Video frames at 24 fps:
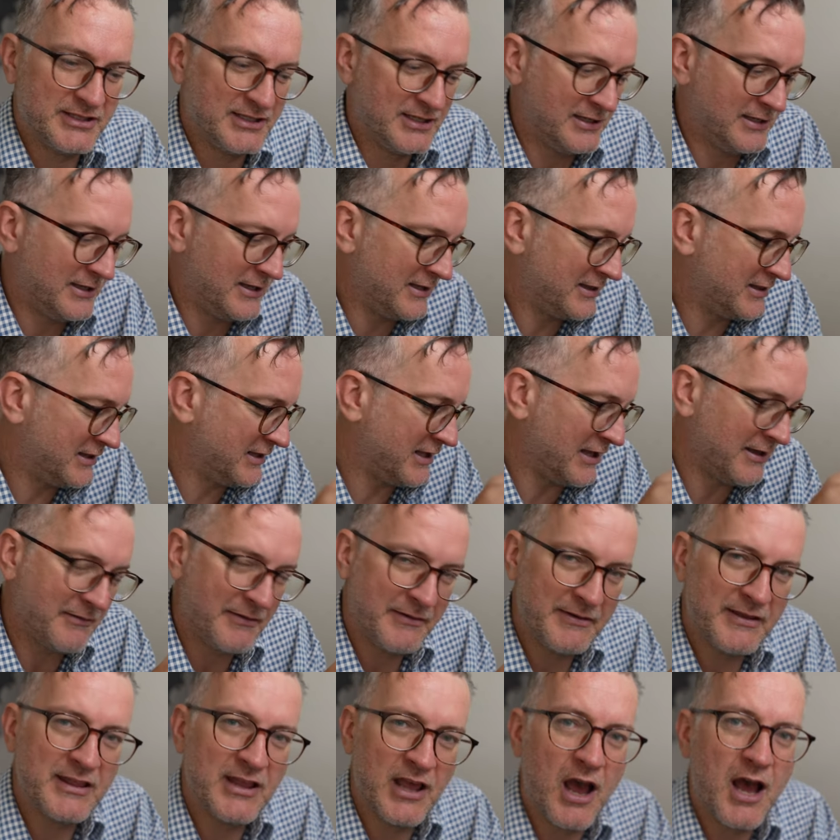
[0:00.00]

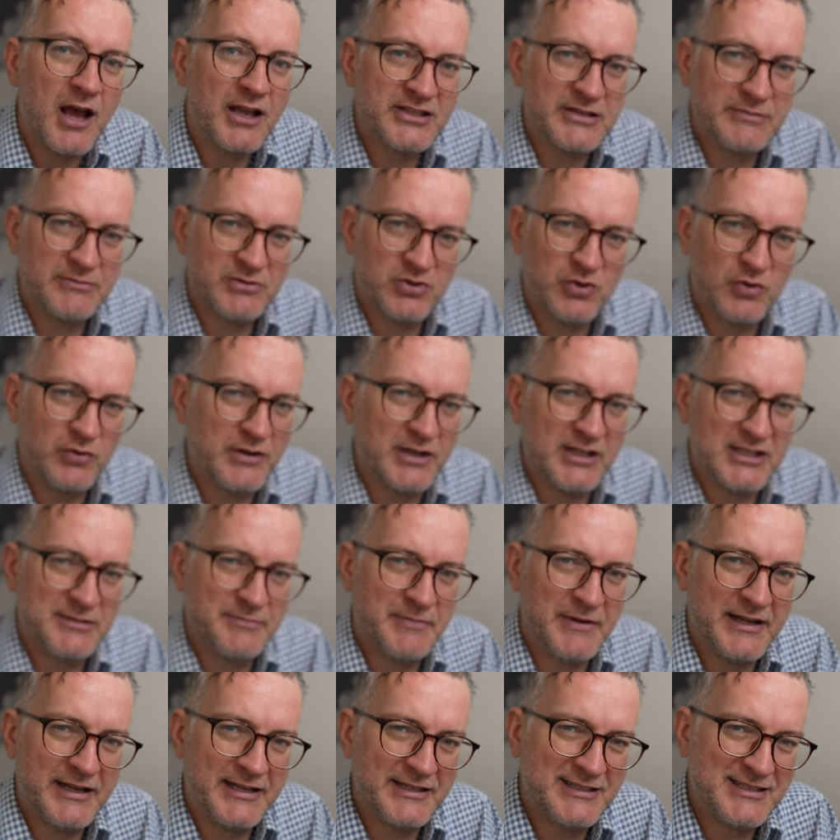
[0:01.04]
There are some shortcuts,
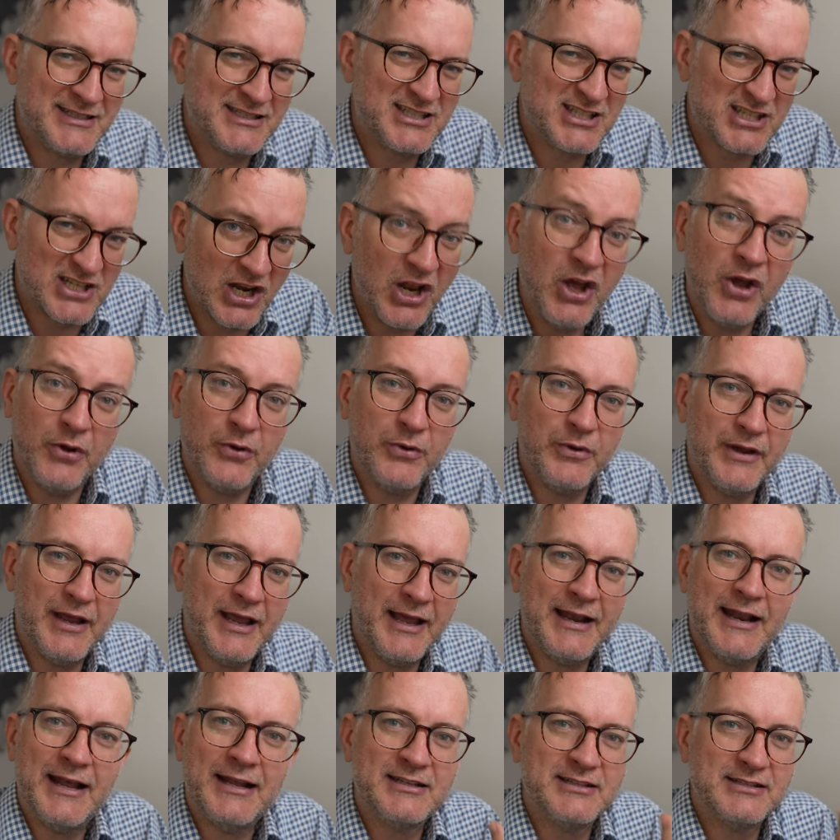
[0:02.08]
but it's just slow,
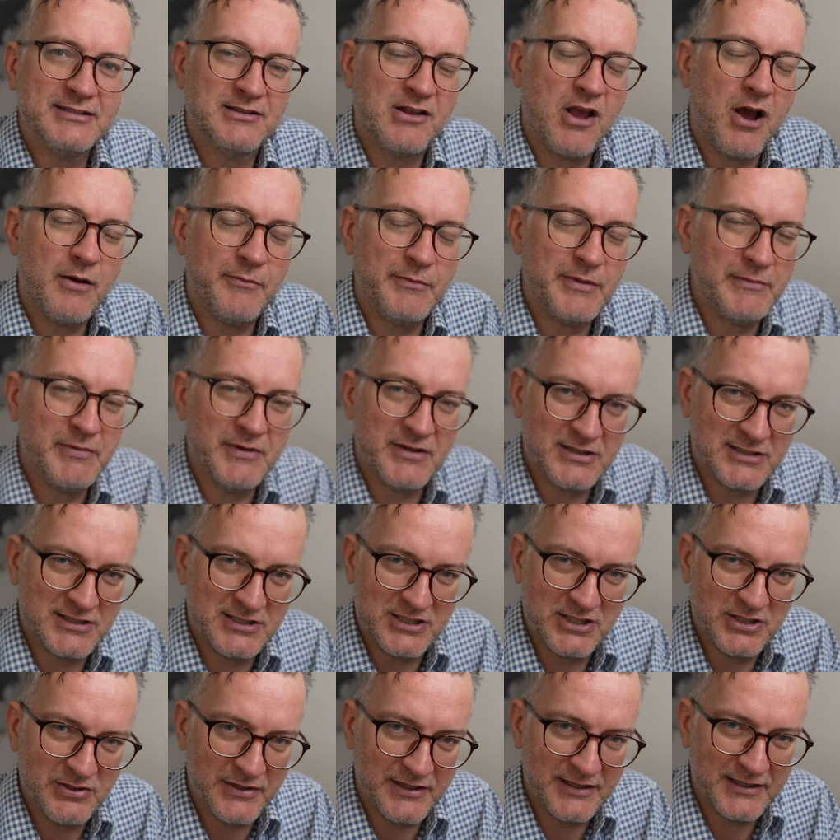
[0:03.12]
and I just can't be bothered to
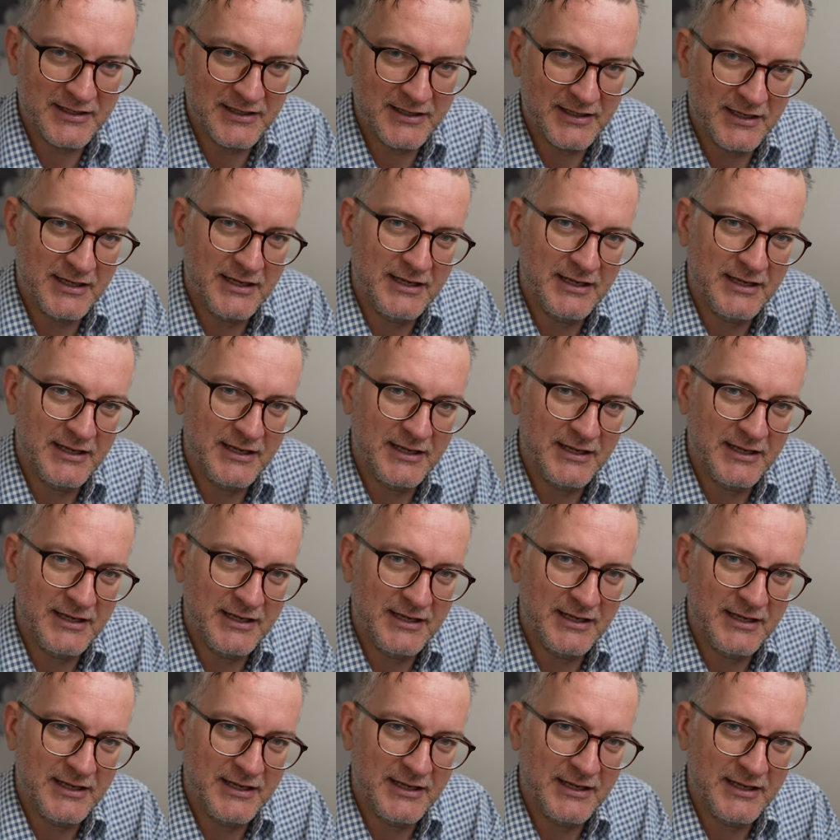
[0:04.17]
do it.